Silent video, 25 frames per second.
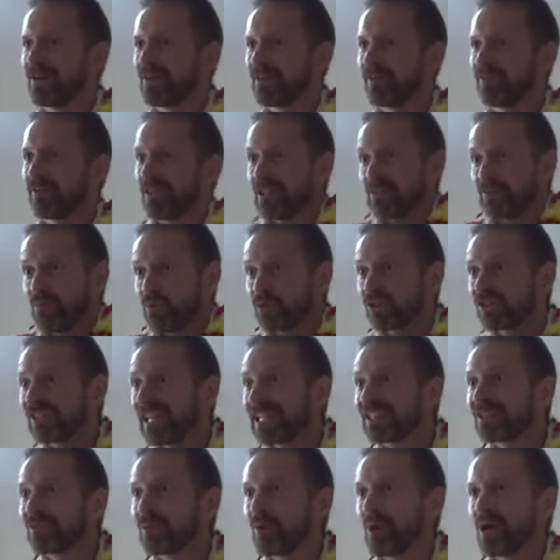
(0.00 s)
if there's more
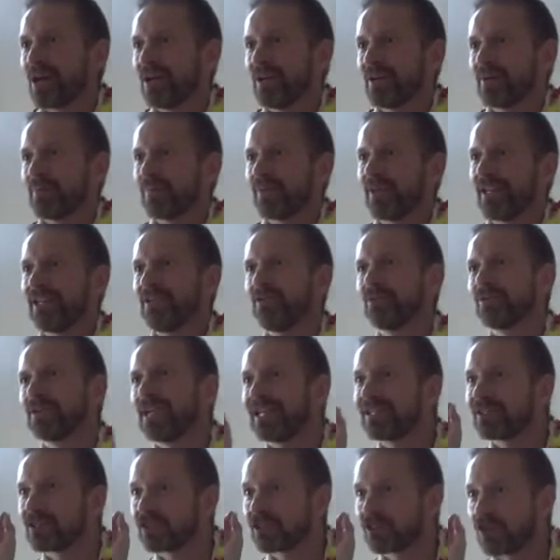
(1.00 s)
sattva, then you'll
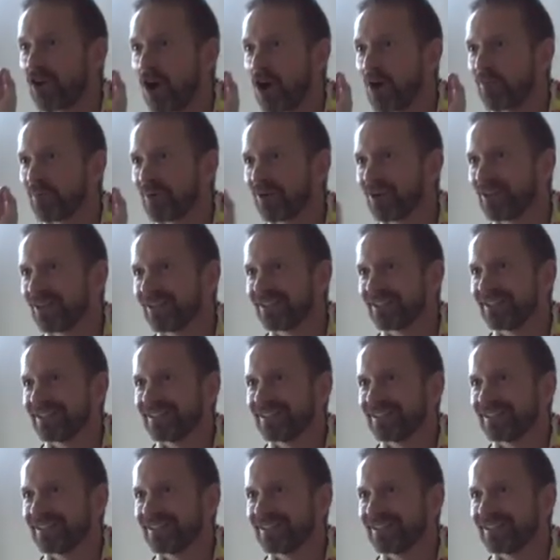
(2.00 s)
get a sharper